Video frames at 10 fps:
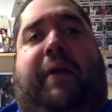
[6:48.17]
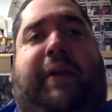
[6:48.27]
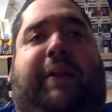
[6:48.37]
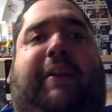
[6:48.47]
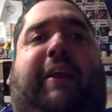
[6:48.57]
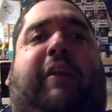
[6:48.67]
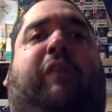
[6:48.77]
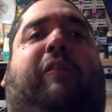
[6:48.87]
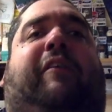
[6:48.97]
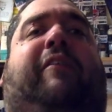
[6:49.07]

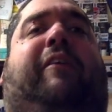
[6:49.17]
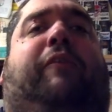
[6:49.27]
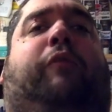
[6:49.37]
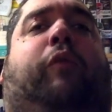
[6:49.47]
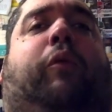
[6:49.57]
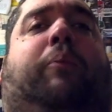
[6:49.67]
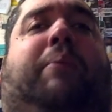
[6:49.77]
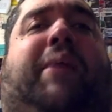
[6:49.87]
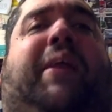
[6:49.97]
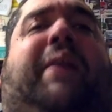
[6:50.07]
Nintendo 64
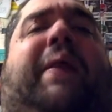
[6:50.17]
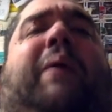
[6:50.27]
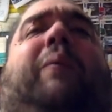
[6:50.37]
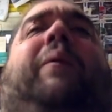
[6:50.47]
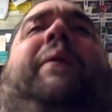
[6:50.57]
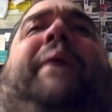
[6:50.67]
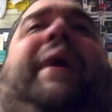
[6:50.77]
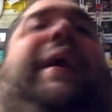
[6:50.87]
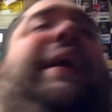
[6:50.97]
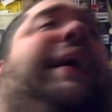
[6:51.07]
Mini. They will
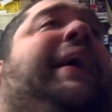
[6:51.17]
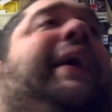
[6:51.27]
not